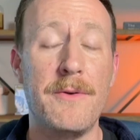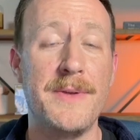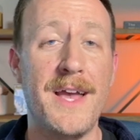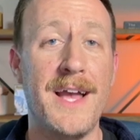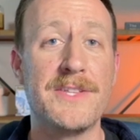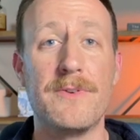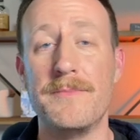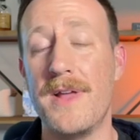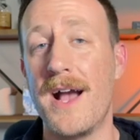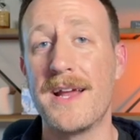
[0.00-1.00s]
BI, so
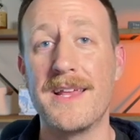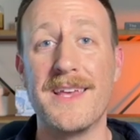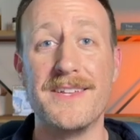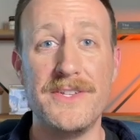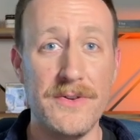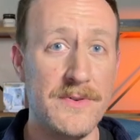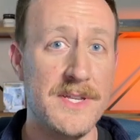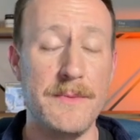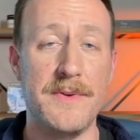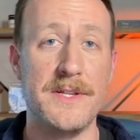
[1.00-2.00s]
I'm not gonna get too
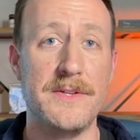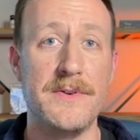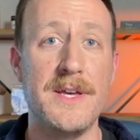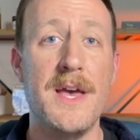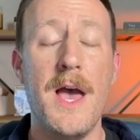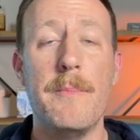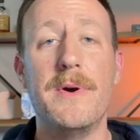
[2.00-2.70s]
deep into it,